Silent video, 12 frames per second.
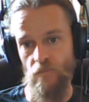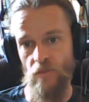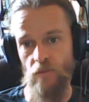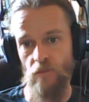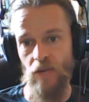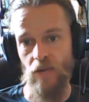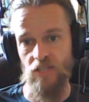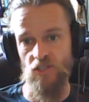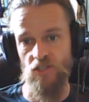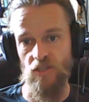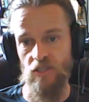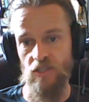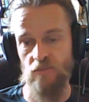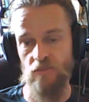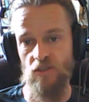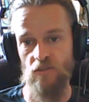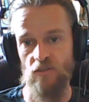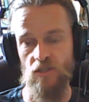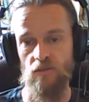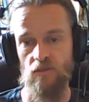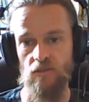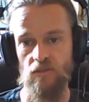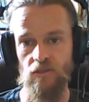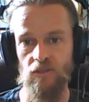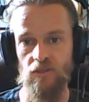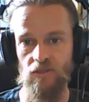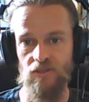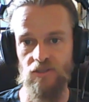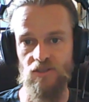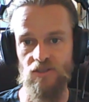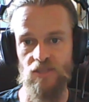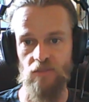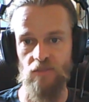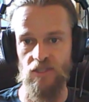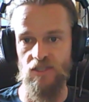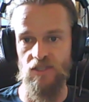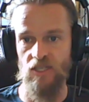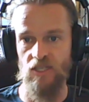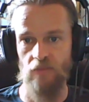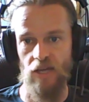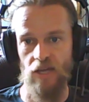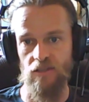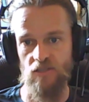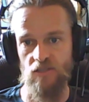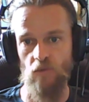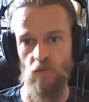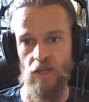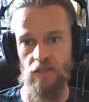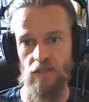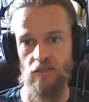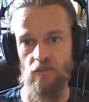range in themselves, so it's not something you're sitting back and just waiting.